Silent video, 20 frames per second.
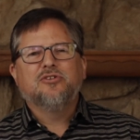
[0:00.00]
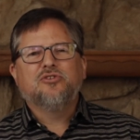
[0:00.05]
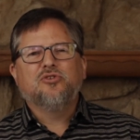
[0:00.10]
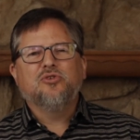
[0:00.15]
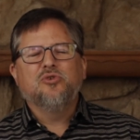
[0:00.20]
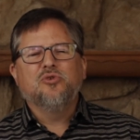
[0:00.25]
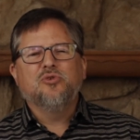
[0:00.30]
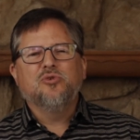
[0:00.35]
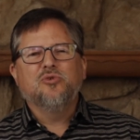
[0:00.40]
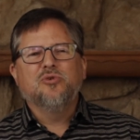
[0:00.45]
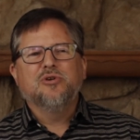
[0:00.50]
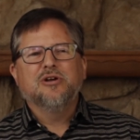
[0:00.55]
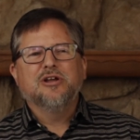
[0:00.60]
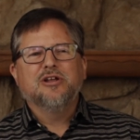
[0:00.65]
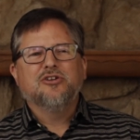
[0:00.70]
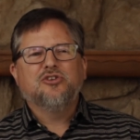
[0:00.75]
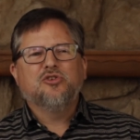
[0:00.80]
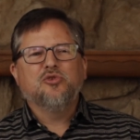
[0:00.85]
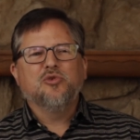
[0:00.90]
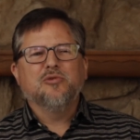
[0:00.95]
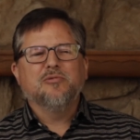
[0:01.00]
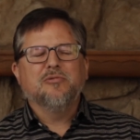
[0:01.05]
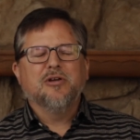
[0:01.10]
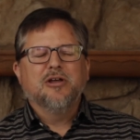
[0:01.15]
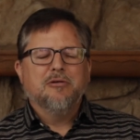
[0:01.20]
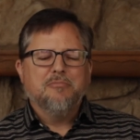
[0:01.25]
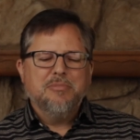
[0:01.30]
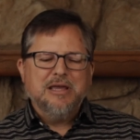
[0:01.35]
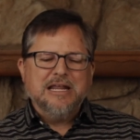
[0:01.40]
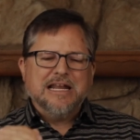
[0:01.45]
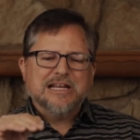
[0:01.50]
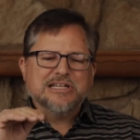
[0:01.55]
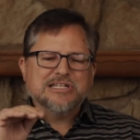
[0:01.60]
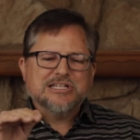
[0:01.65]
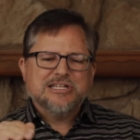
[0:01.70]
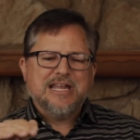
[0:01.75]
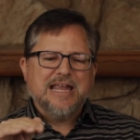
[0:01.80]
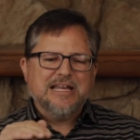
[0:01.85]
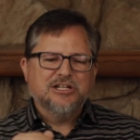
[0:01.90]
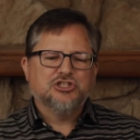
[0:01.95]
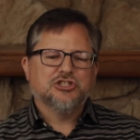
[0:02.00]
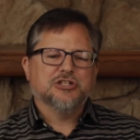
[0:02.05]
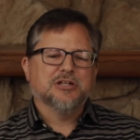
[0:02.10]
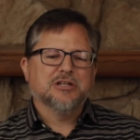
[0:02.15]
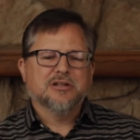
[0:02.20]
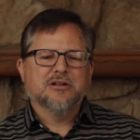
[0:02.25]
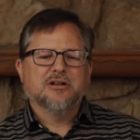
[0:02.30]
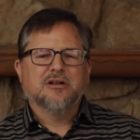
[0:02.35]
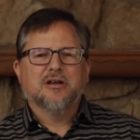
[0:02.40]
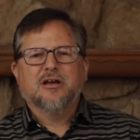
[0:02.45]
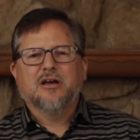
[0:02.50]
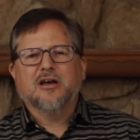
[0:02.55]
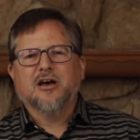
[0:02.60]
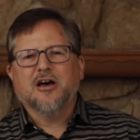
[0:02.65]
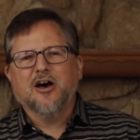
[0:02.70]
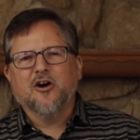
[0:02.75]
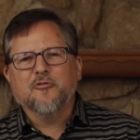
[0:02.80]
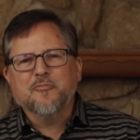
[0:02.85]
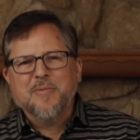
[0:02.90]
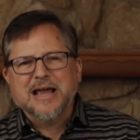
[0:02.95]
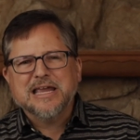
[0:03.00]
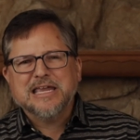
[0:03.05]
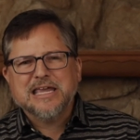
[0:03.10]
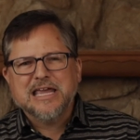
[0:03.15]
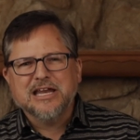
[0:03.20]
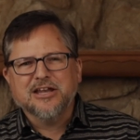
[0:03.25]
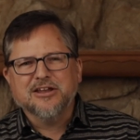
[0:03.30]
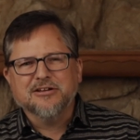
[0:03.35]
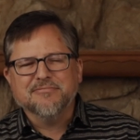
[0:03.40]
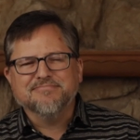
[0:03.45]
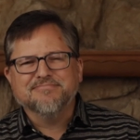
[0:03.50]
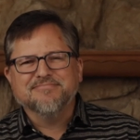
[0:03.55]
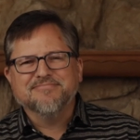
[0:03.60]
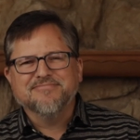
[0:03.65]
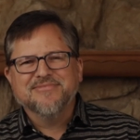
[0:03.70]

to, to be an extension of my kingdom.